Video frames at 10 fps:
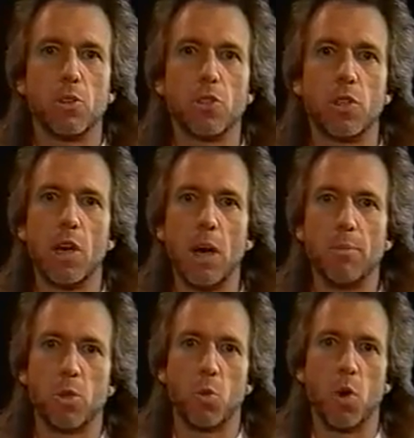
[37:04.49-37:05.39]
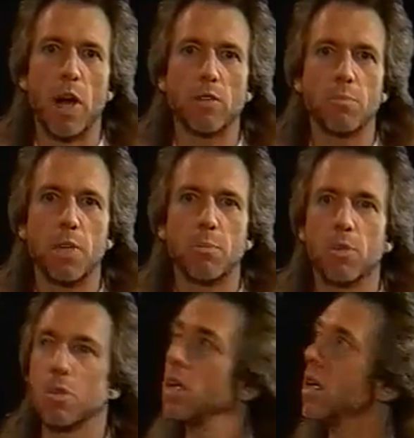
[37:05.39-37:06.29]
Just the opposite. We're asking
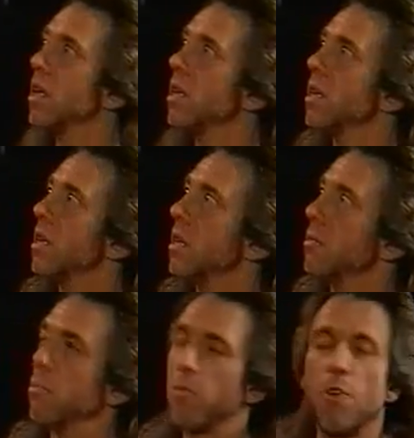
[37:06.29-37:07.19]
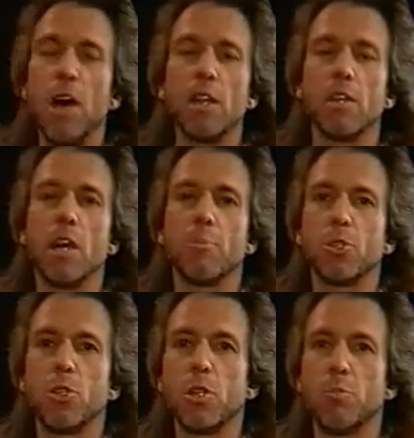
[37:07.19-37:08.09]
people, providing the
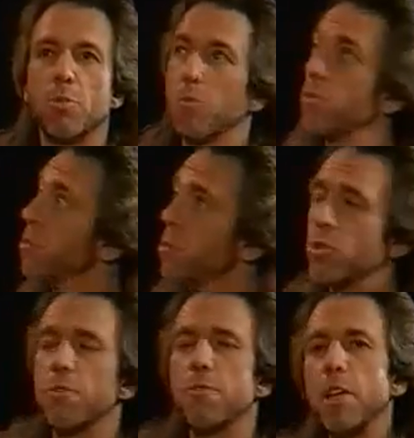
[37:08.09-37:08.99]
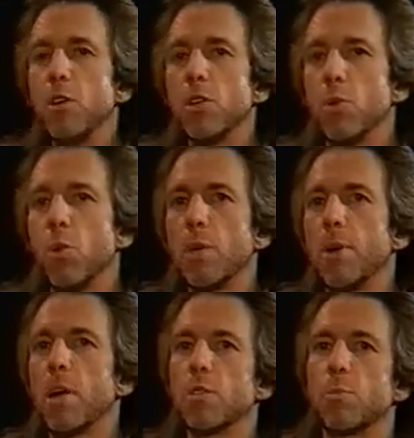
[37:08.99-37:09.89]
opportunity for people to feel in a
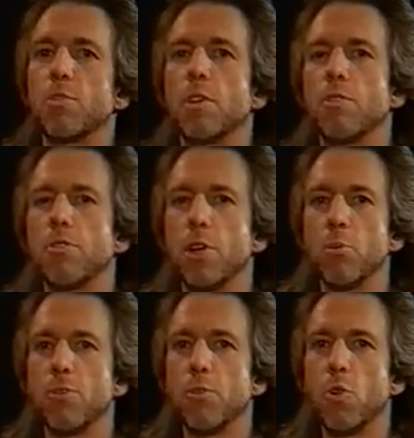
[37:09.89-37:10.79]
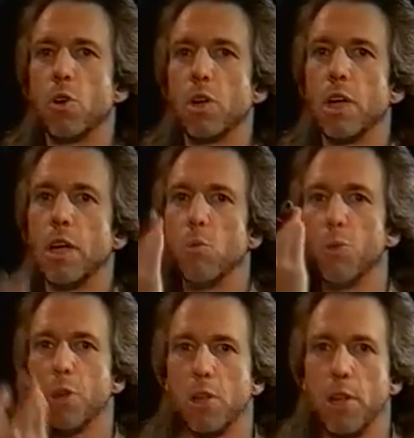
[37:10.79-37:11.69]
way possibly they've never felt before,
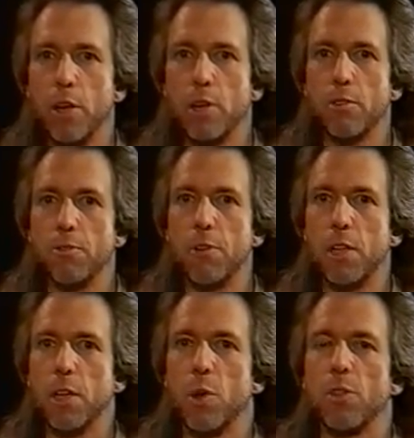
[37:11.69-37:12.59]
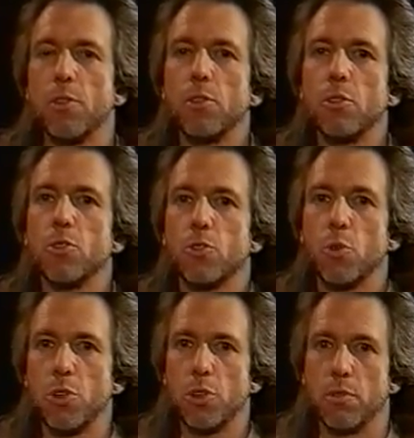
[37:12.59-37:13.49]
with the clarity of the feeling rather than the
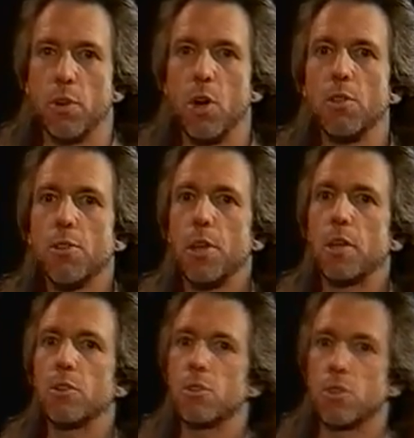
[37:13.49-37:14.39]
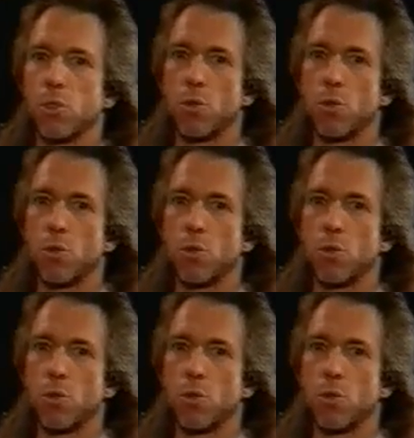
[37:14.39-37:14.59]
distortion of all the things